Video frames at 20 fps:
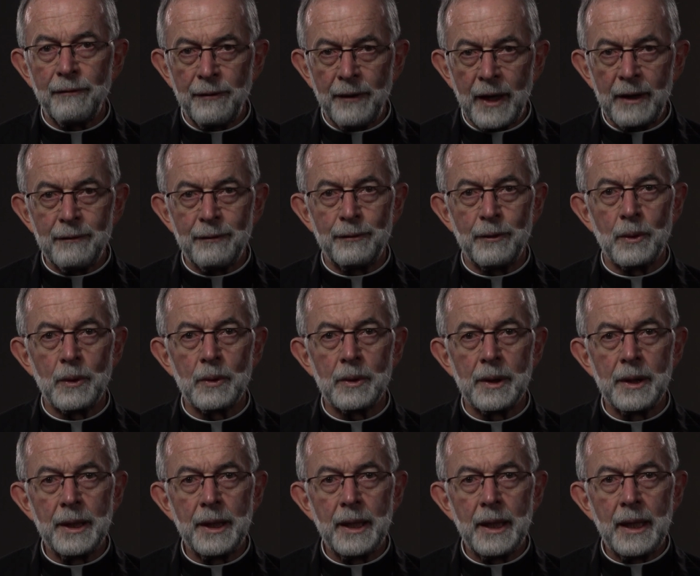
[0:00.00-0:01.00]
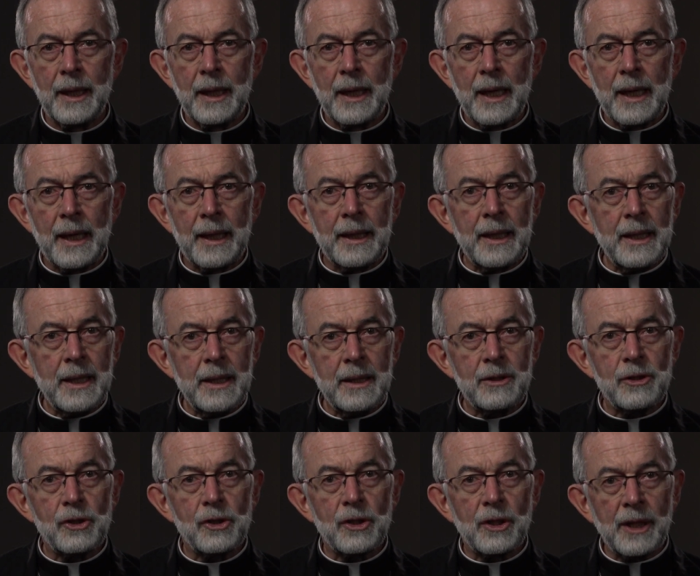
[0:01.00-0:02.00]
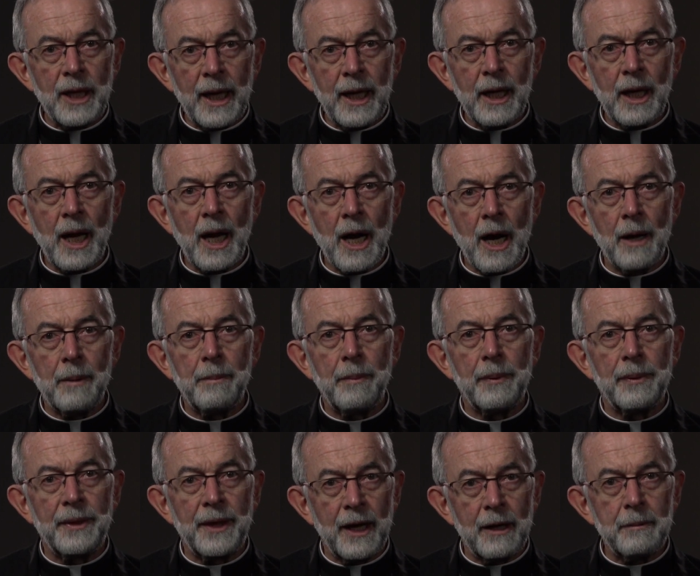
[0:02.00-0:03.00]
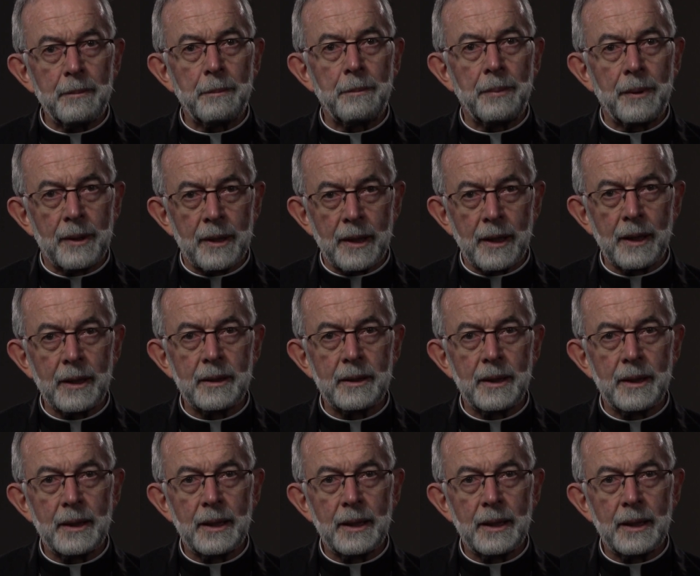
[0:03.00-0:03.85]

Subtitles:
faithful each take up their part